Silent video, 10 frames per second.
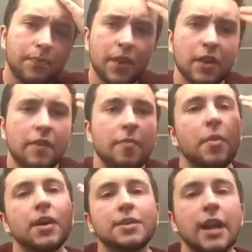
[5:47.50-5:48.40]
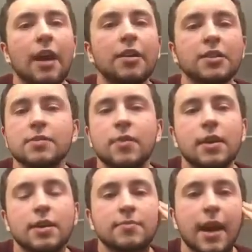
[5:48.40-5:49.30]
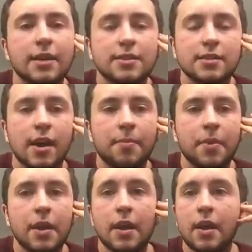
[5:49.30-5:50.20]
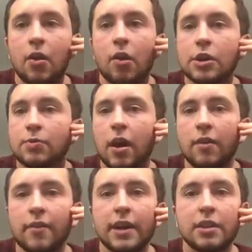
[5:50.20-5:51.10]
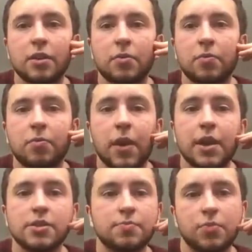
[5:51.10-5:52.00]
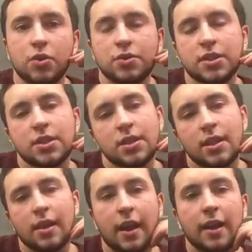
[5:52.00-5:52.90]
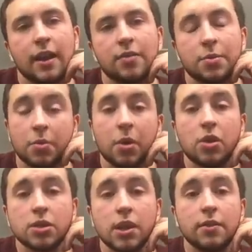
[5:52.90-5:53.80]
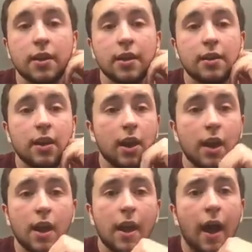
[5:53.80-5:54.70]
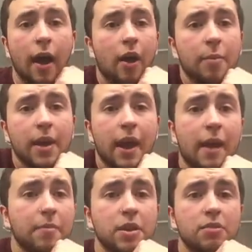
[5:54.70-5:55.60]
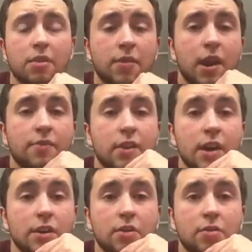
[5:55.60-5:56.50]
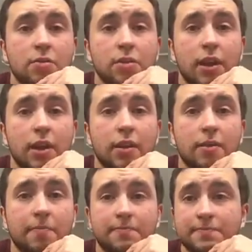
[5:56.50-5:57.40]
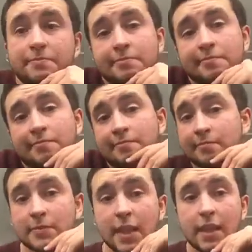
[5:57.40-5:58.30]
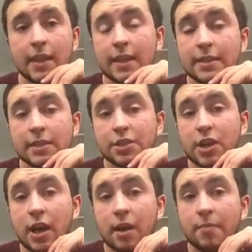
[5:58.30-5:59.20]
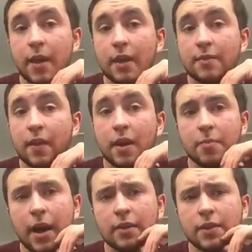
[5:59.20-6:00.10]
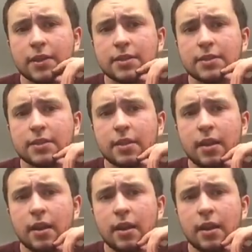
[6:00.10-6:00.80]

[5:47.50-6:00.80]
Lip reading: $11 an hour at this point, because mass is up, or at 12 I get the wage boost that I get with the promotion, like I'll be happy doing whatever I do. Like, it's a job that's very mindless.